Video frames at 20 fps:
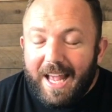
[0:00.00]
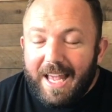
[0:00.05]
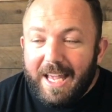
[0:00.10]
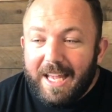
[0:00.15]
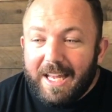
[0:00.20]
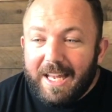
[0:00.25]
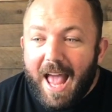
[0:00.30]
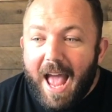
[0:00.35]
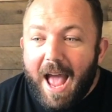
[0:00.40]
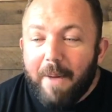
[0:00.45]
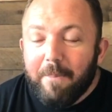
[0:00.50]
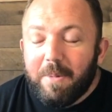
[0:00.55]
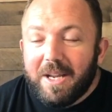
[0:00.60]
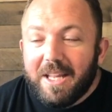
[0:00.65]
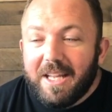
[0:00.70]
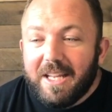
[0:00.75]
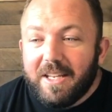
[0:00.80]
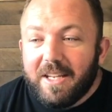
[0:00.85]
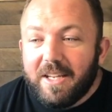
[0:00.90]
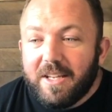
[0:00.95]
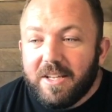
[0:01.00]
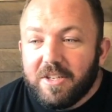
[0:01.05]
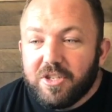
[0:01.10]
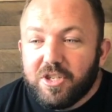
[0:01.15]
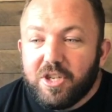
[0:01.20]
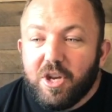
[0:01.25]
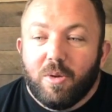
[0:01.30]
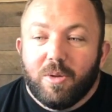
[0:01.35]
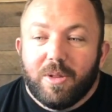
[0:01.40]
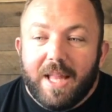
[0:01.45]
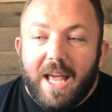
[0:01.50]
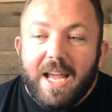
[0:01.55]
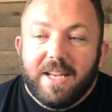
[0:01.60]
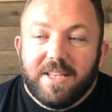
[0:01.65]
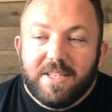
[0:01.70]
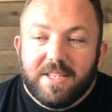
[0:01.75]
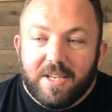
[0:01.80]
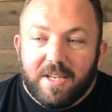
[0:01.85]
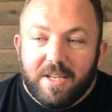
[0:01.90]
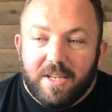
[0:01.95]
it happening so
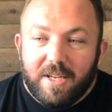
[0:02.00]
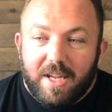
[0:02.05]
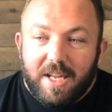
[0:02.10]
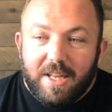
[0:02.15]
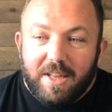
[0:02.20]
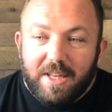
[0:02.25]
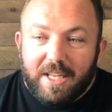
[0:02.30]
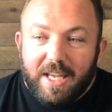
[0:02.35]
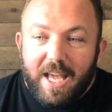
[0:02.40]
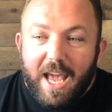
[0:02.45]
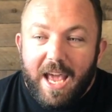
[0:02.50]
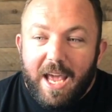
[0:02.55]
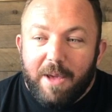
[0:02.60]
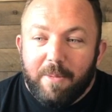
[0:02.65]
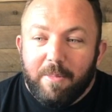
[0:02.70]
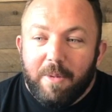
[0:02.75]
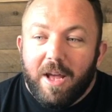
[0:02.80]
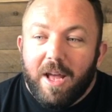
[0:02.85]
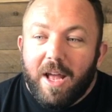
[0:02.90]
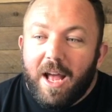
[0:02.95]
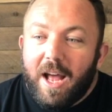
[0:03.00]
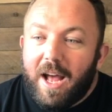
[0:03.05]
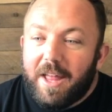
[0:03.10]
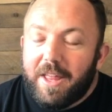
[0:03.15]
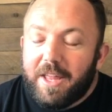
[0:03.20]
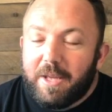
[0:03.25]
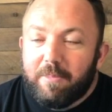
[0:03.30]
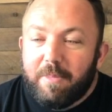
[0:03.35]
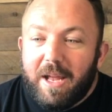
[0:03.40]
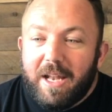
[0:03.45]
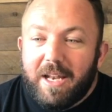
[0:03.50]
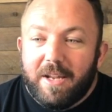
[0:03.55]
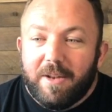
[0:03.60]
late in the game, I think